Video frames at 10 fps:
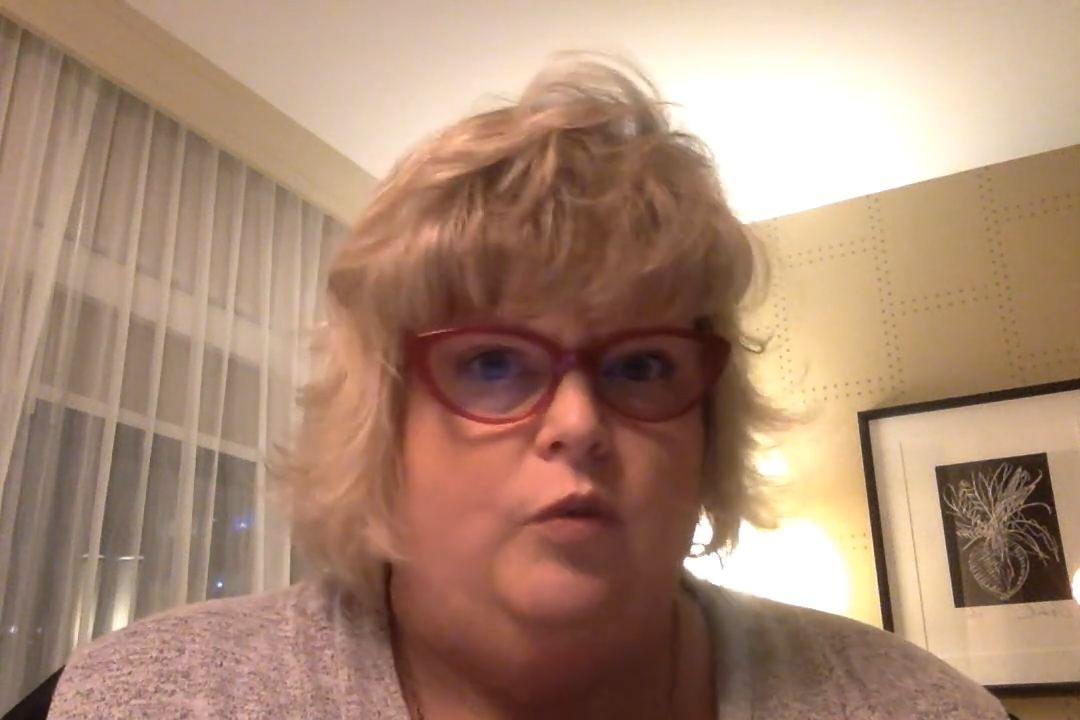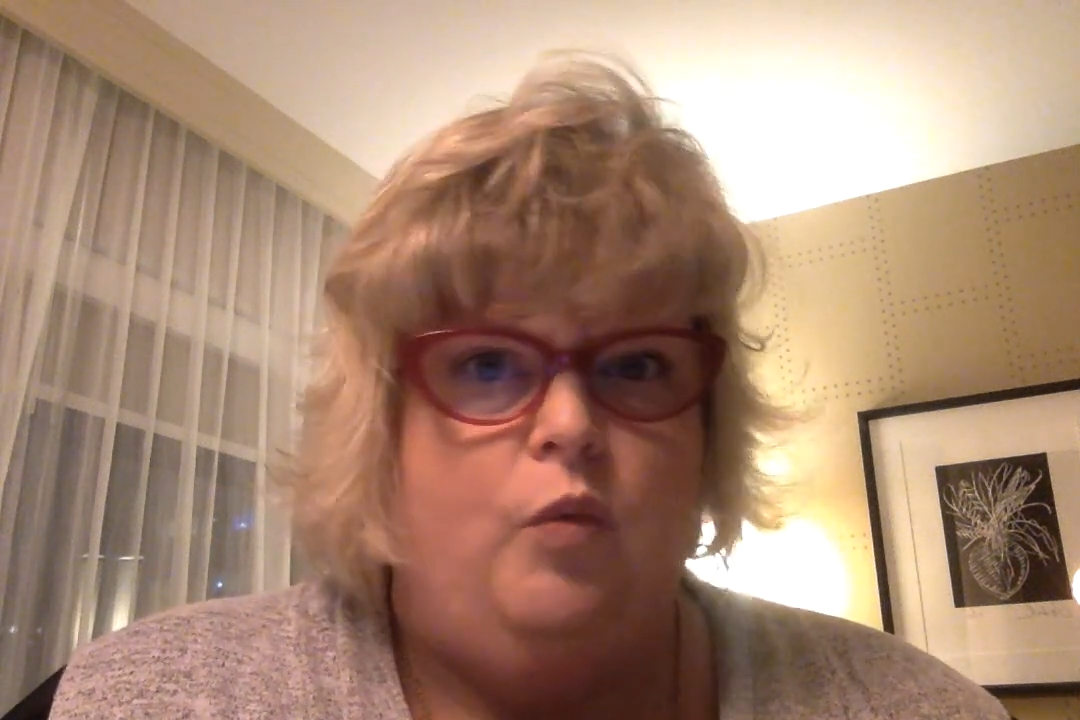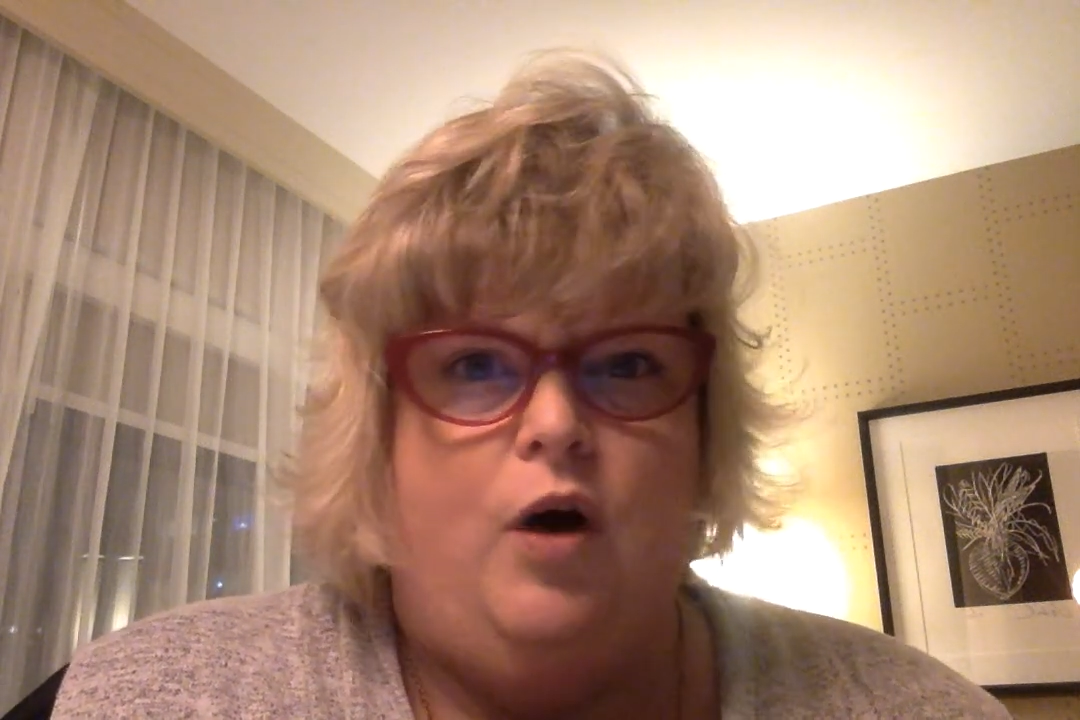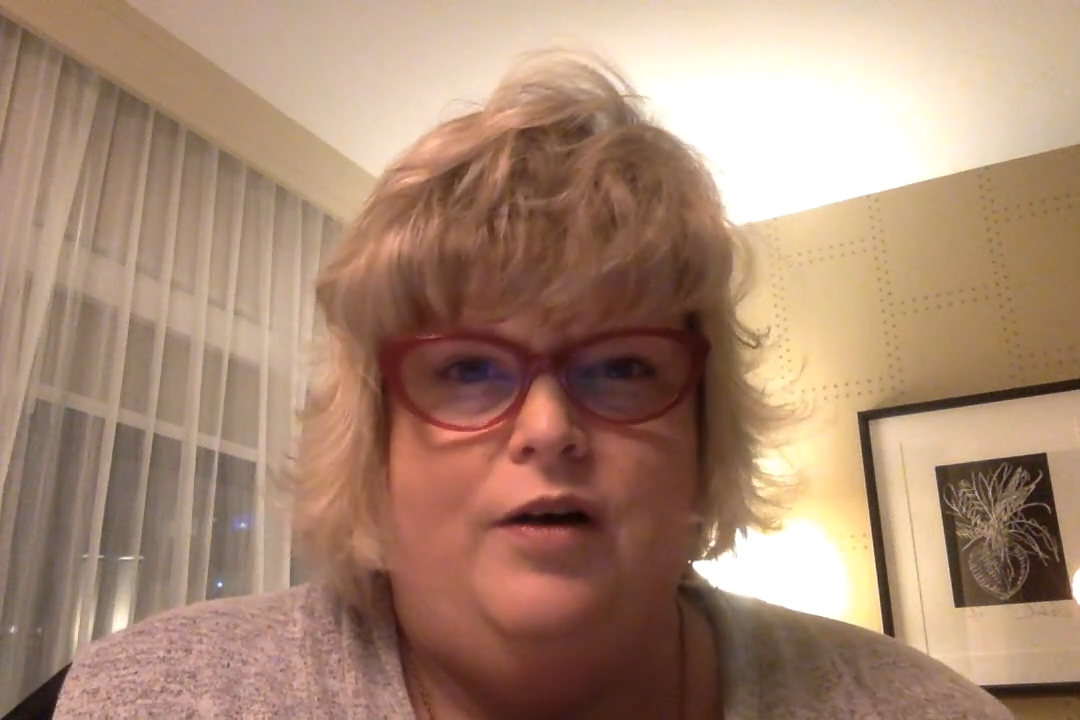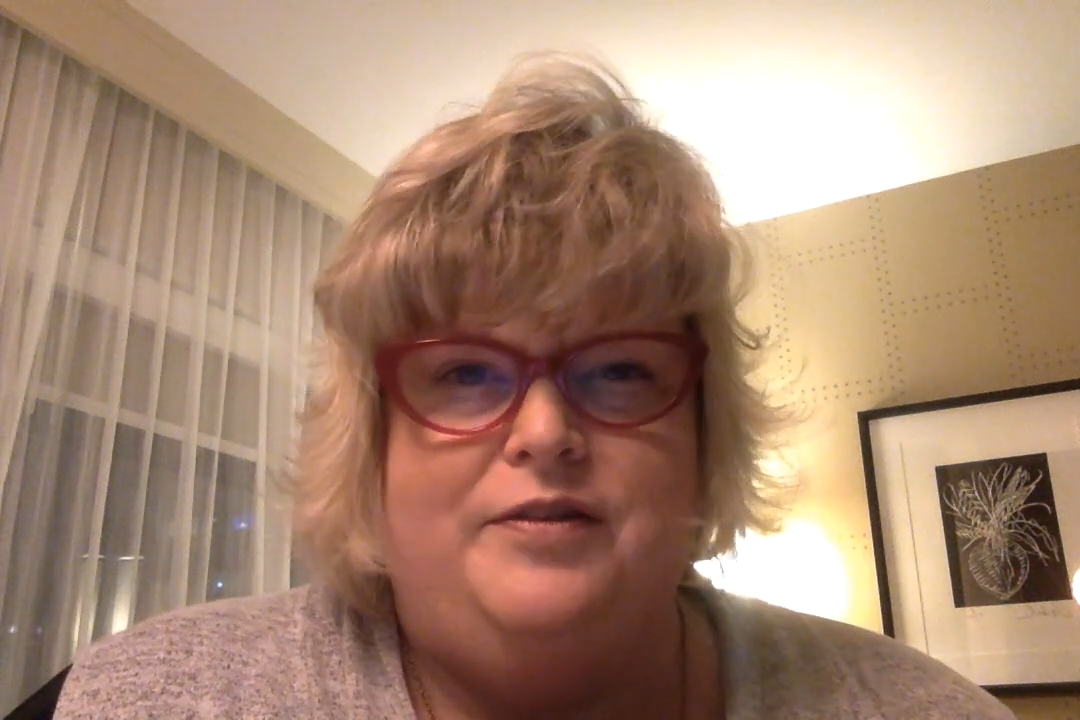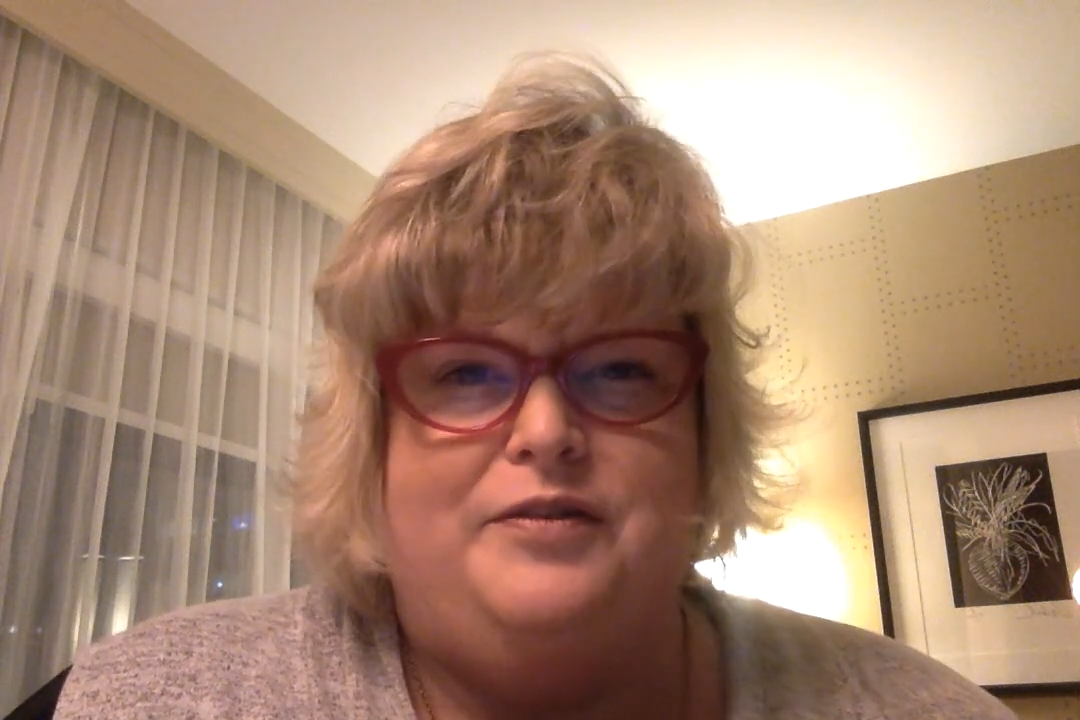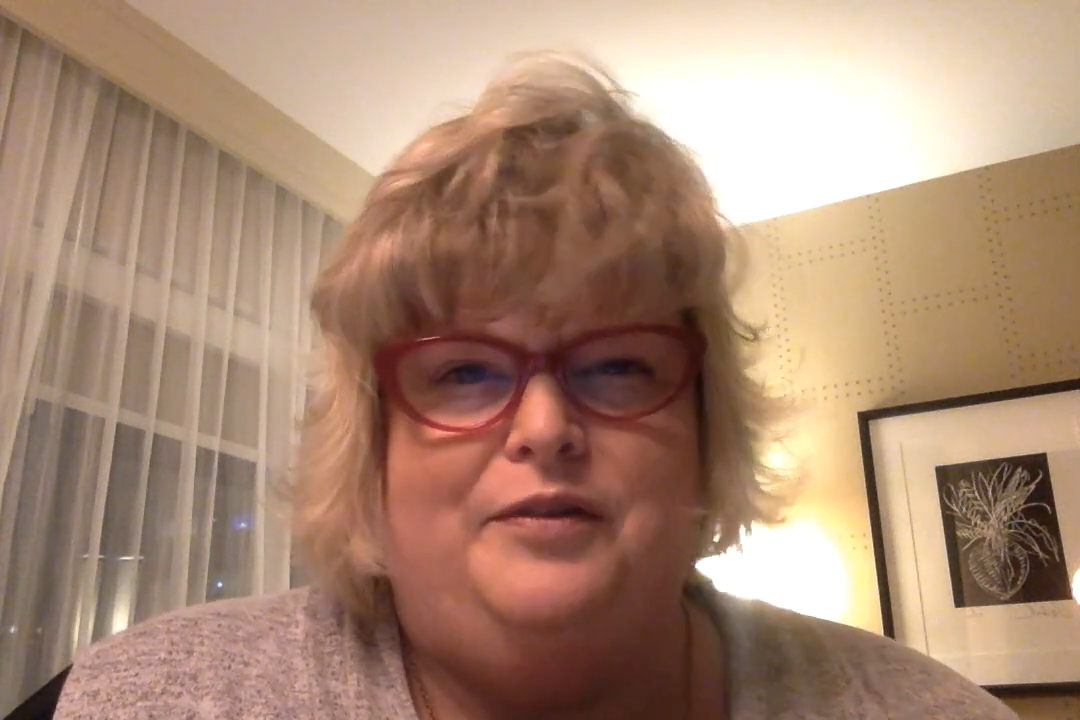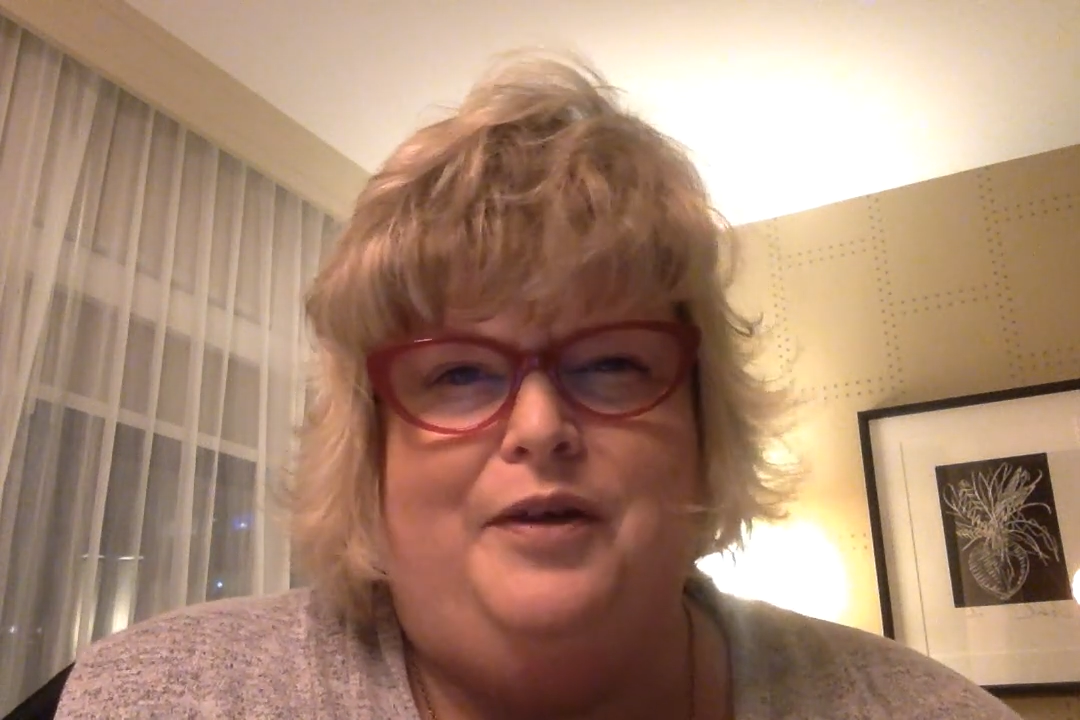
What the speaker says: walls are